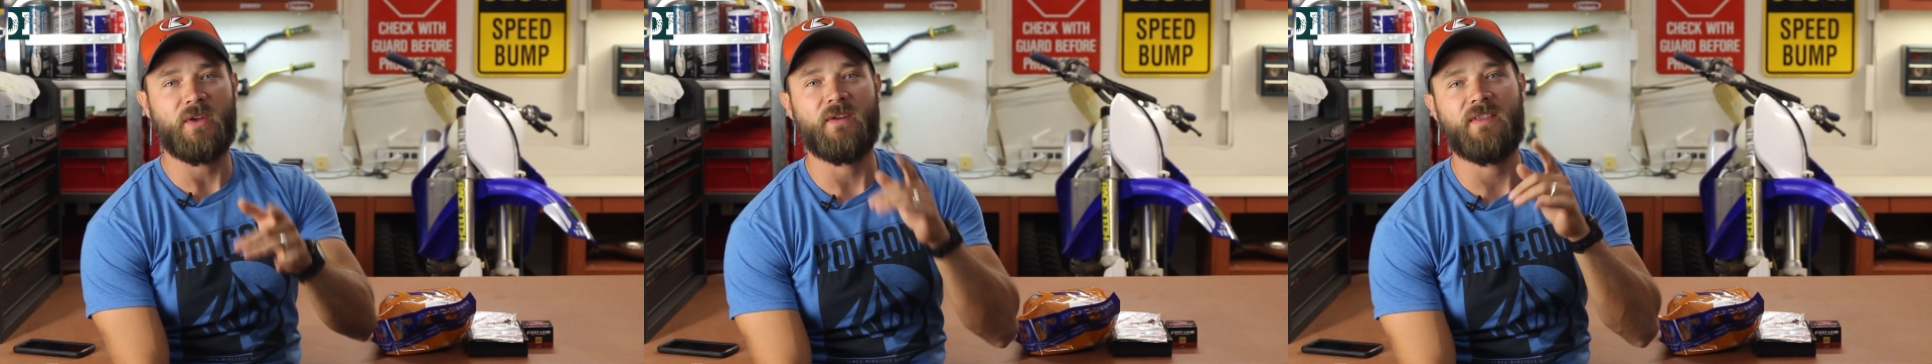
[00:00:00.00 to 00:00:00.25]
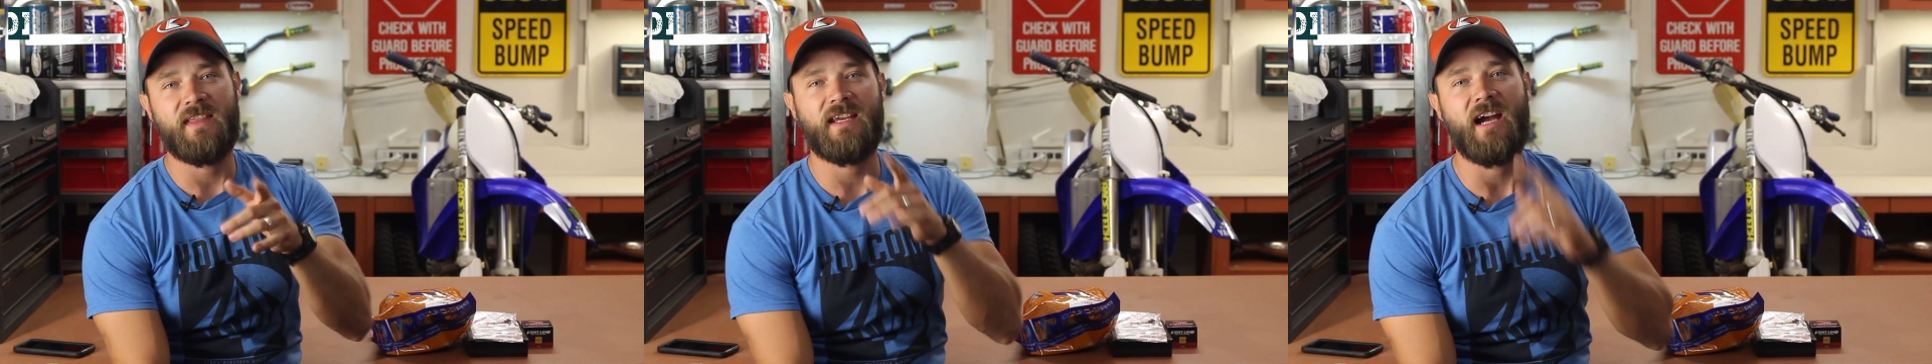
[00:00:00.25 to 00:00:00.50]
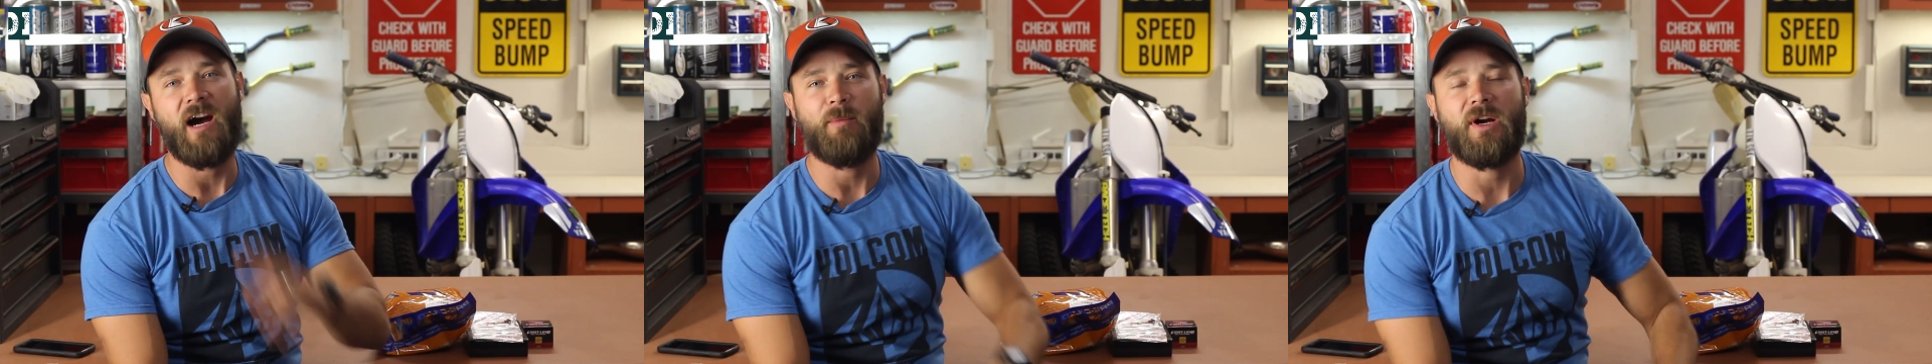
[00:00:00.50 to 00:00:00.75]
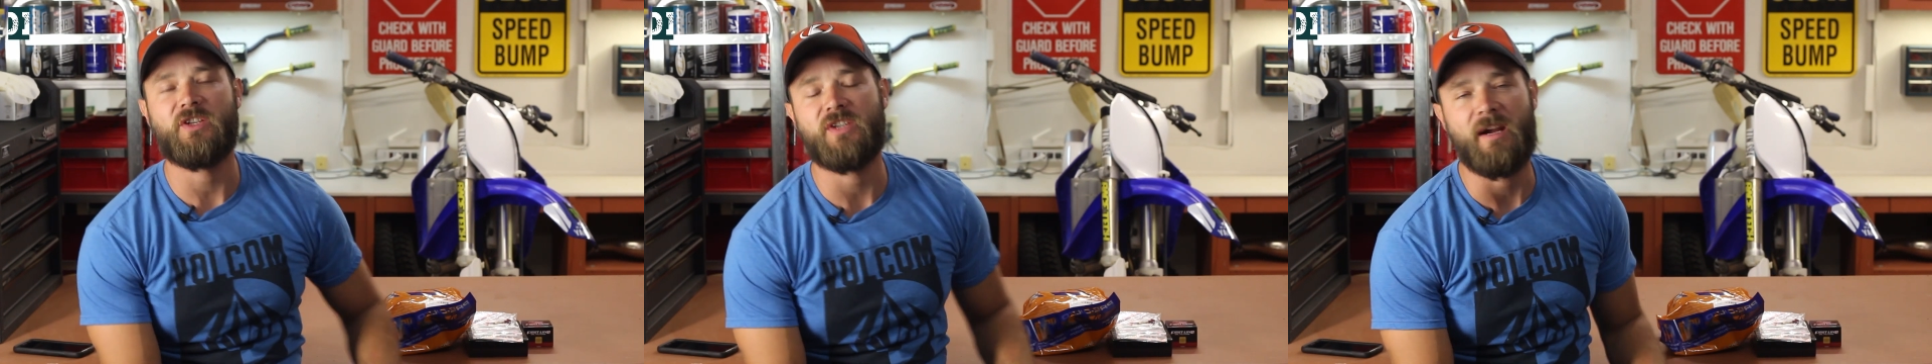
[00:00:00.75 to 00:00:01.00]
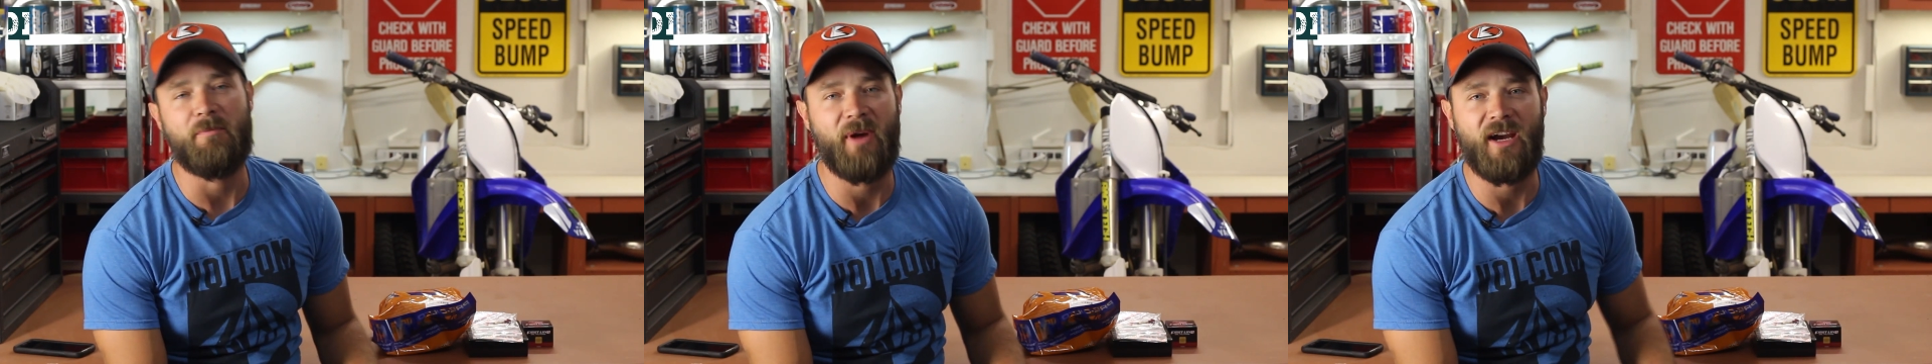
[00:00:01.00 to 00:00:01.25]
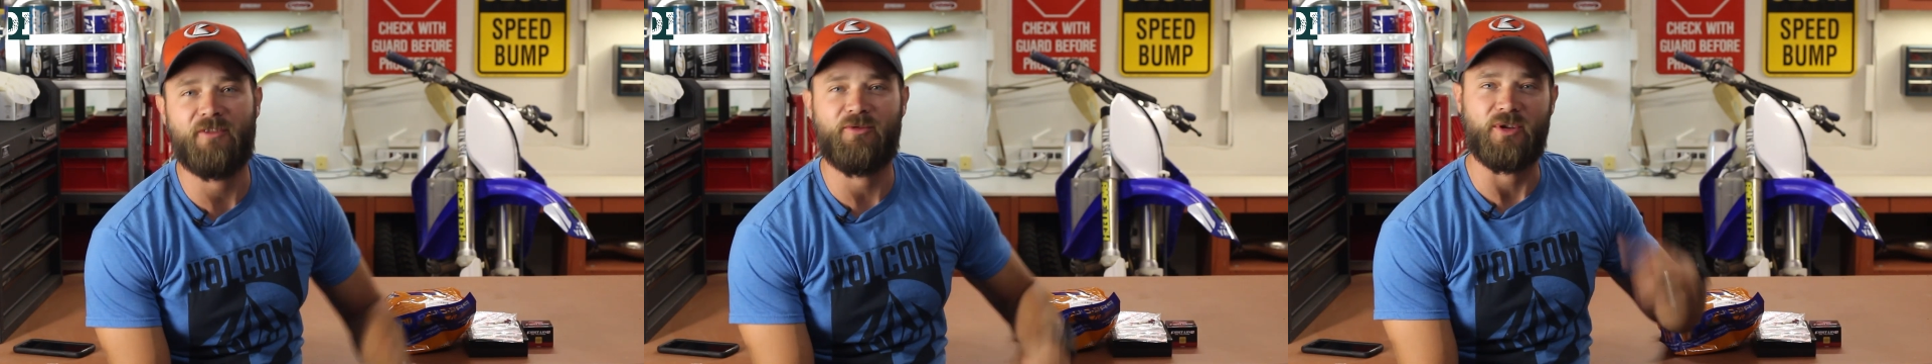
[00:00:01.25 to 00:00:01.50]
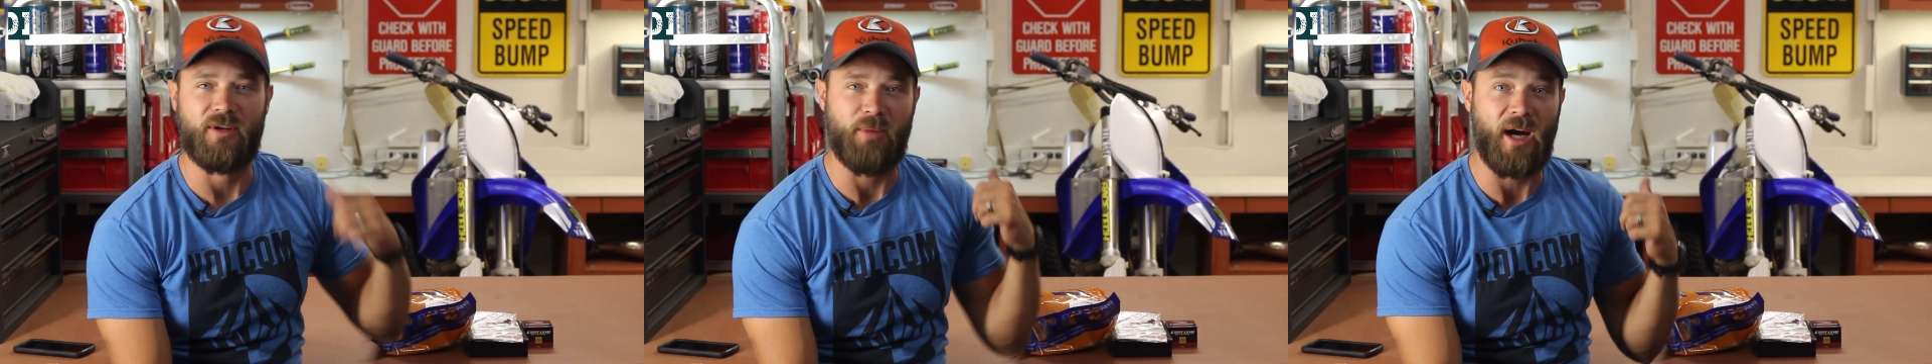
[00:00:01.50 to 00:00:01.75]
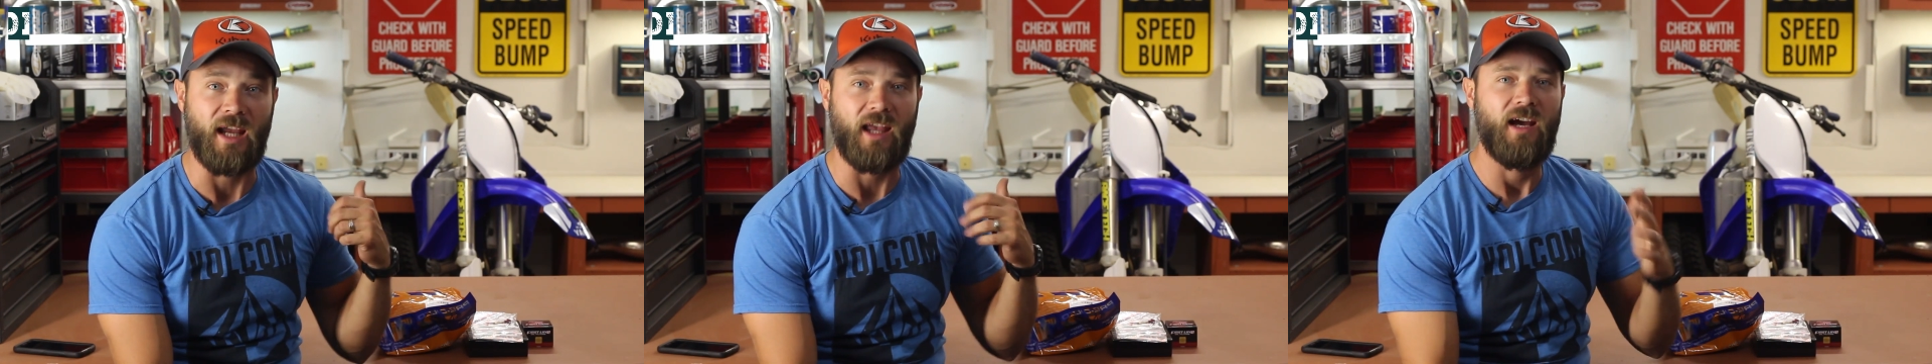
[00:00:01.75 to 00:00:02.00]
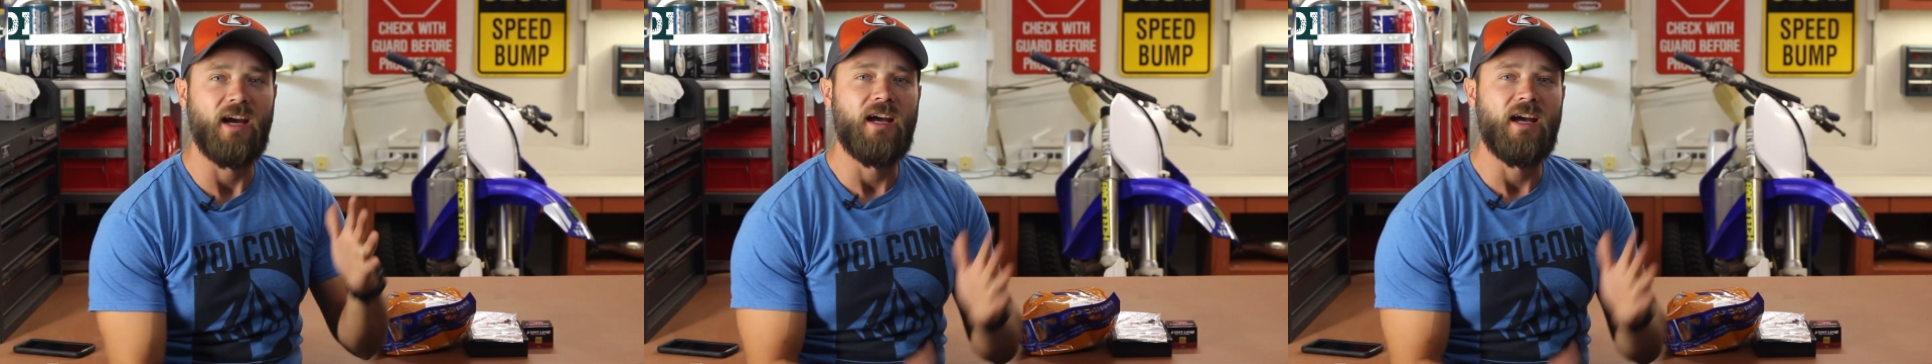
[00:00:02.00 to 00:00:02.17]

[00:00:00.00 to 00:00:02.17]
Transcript: do you think how much I paid for the bike